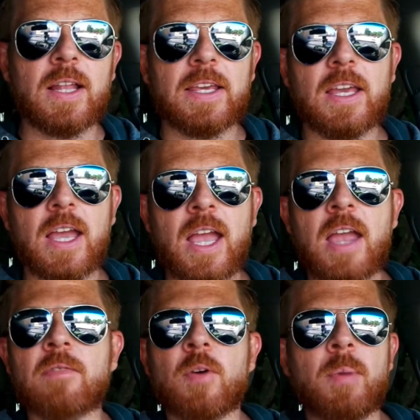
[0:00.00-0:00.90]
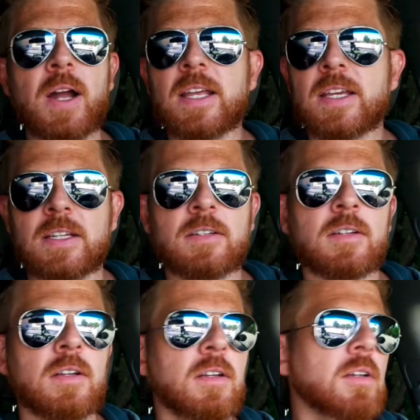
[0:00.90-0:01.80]
Like everybody can,
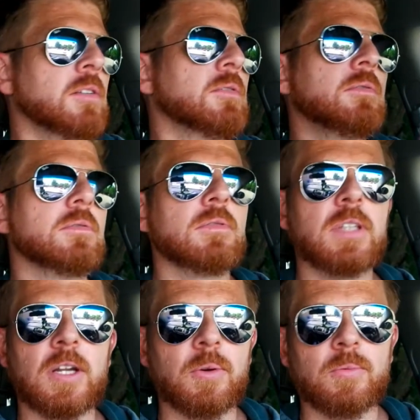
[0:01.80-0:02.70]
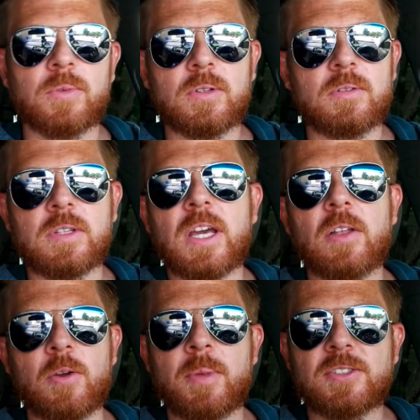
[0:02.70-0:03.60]
you know,
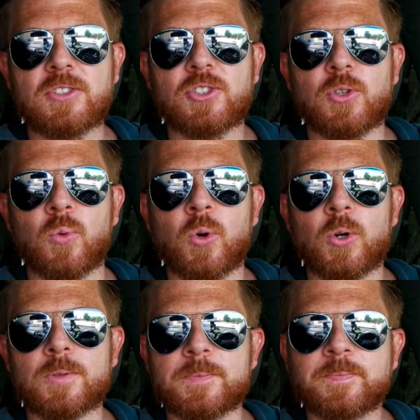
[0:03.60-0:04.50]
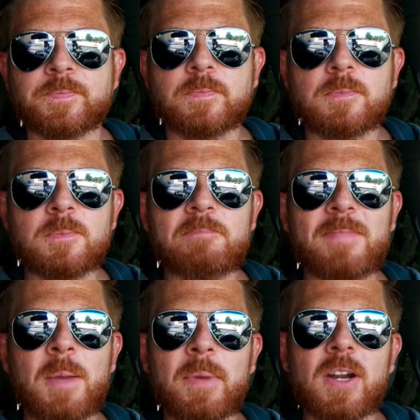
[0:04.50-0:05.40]
yell their message to the world,
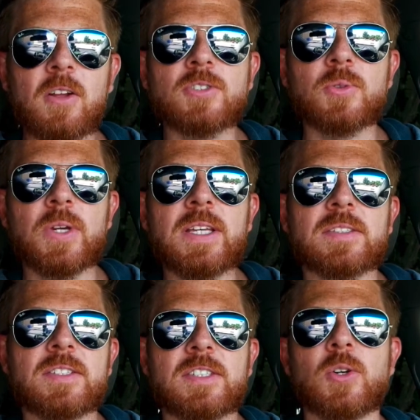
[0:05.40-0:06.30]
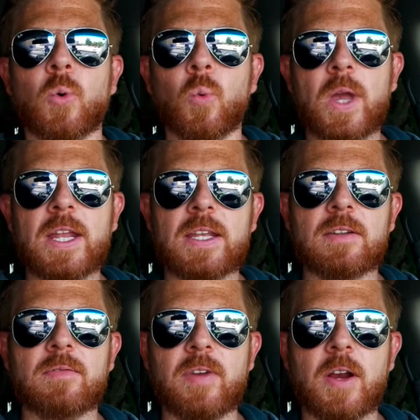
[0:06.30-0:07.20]
but it also is still weighted,
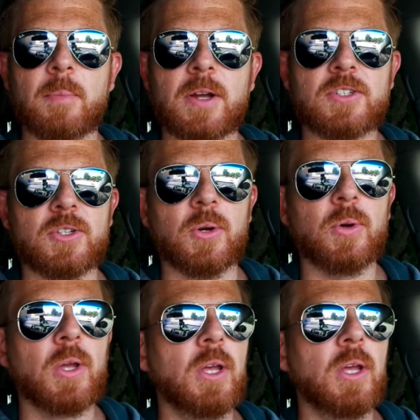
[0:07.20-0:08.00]
very much so.